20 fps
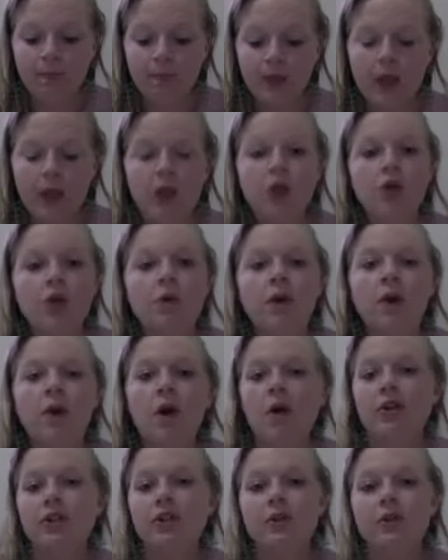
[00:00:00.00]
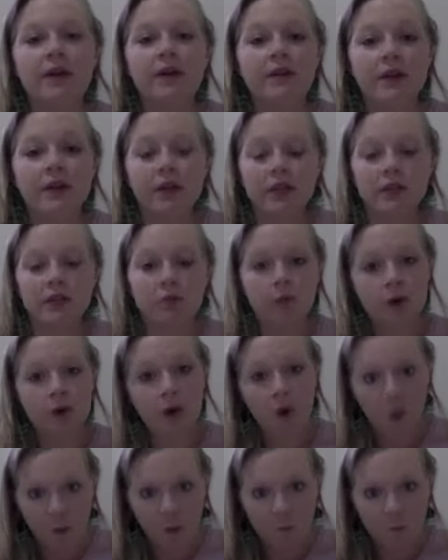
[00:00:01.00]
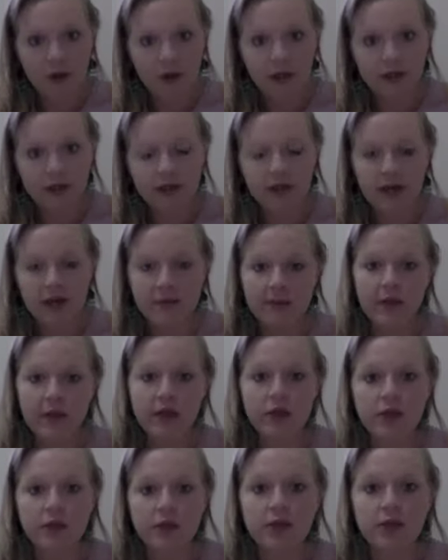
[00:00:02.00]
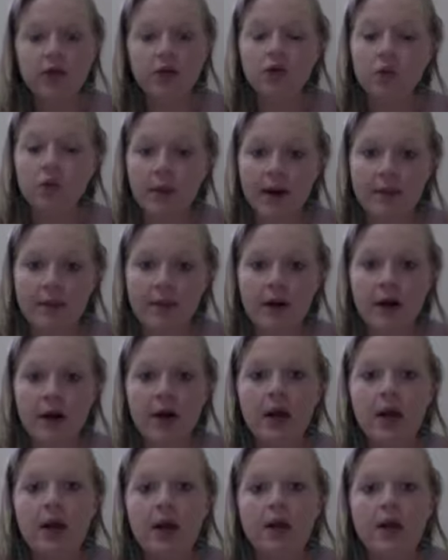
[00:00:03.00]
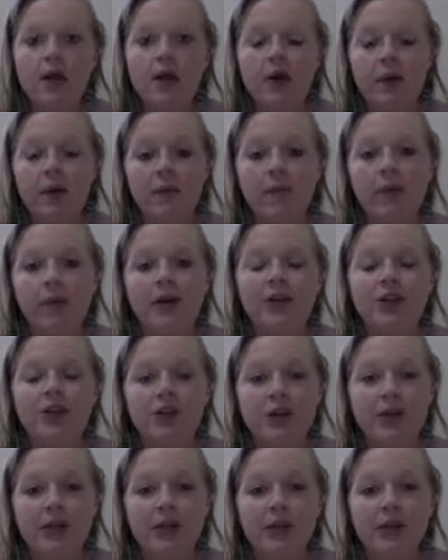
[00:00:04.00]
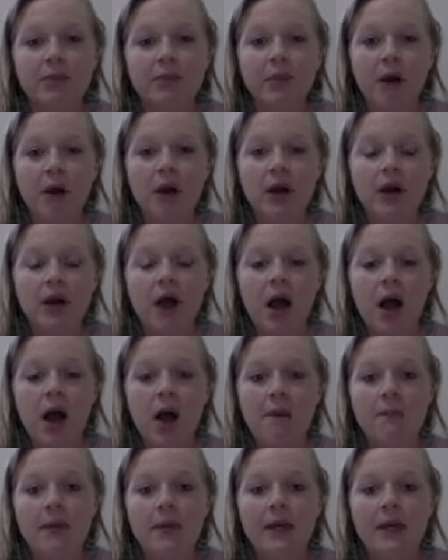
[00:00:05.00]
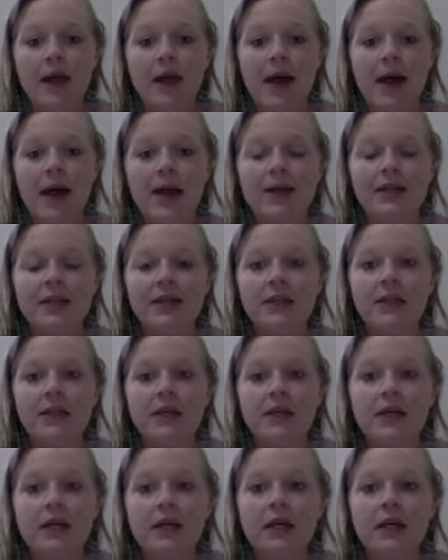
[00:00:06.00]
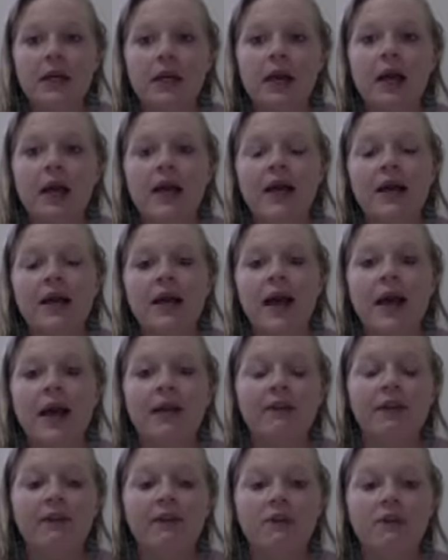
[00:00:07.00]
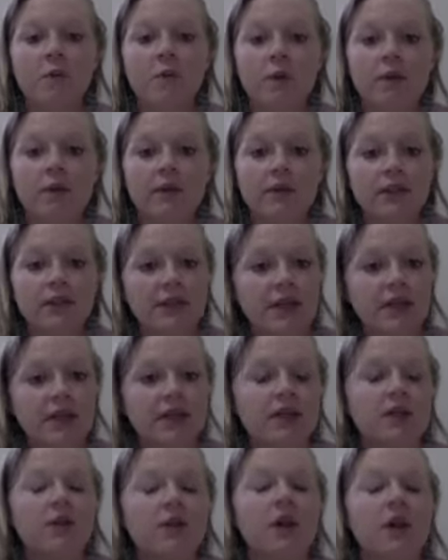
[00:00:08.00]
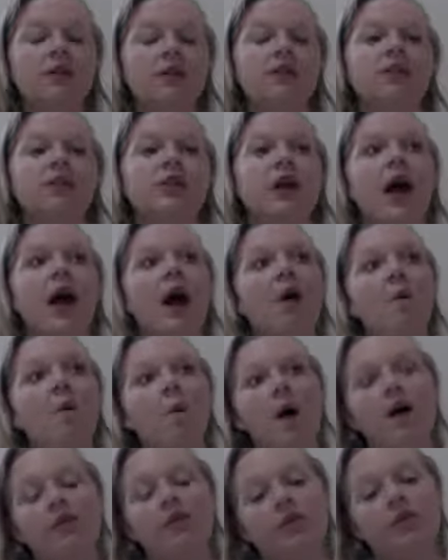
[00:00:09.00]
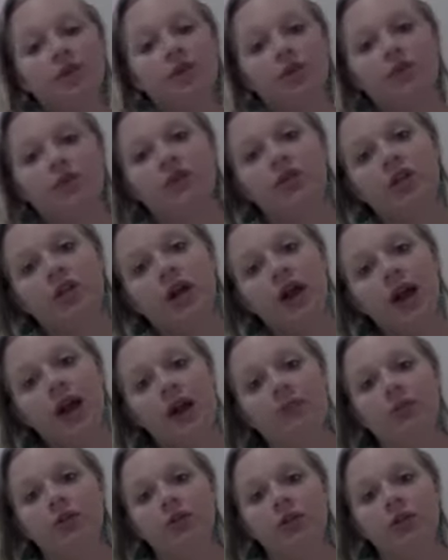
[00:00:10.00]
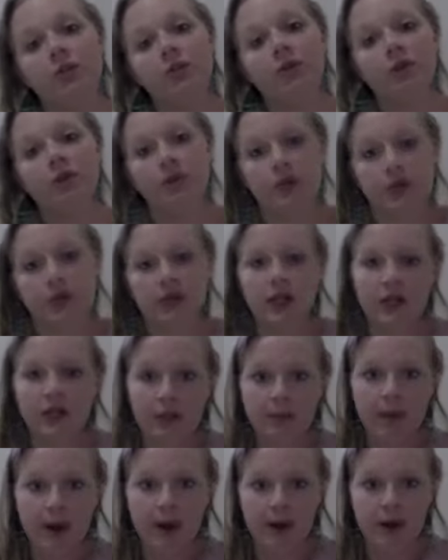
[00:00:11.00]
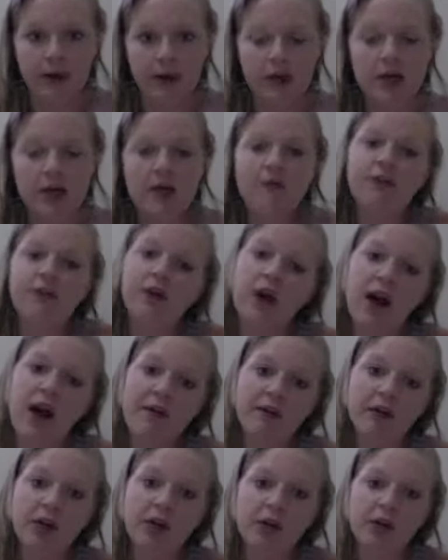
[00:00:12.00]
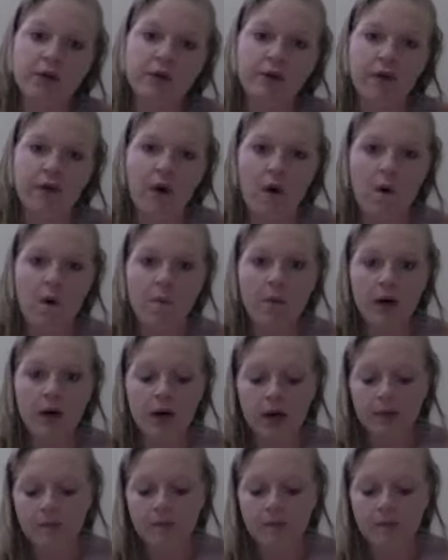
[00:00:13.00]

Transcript: You can also give at least one homework assignment using the grammar point during this part, because it can kind of give you more of a sense as to how well the students are able to produce it independently if they're having to do it for homework.